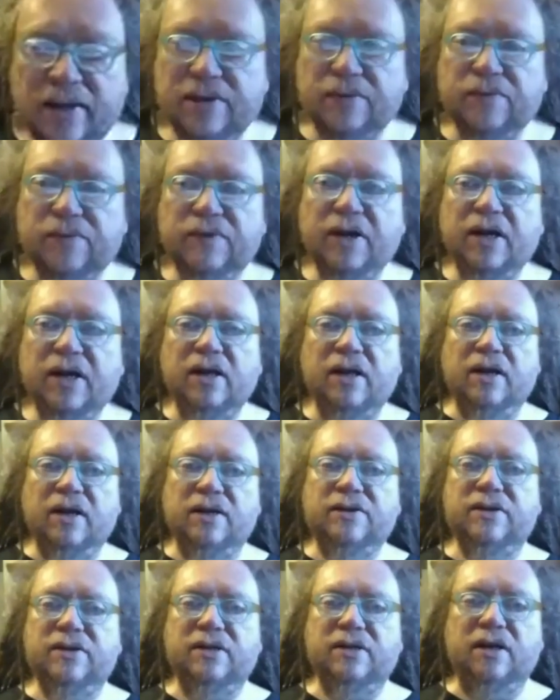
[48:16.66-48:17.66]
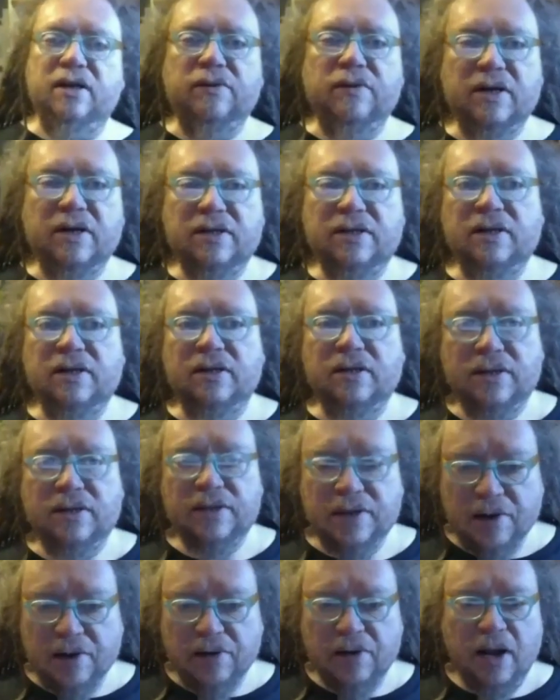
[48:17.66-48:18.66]
really interesting question.
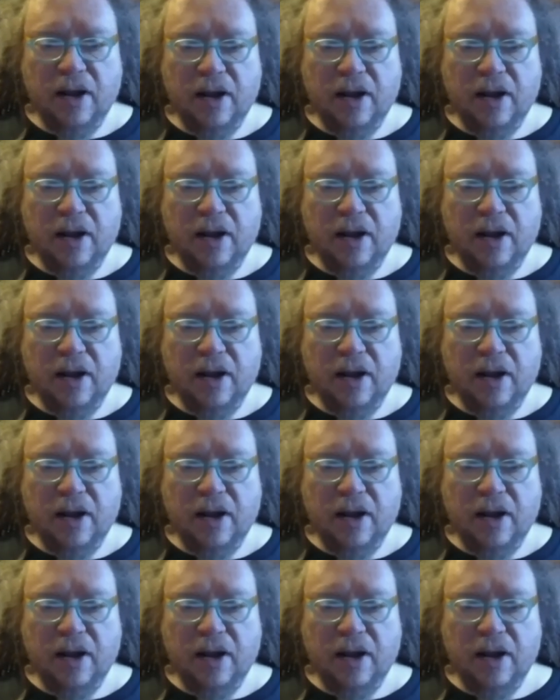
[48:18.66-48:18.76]
So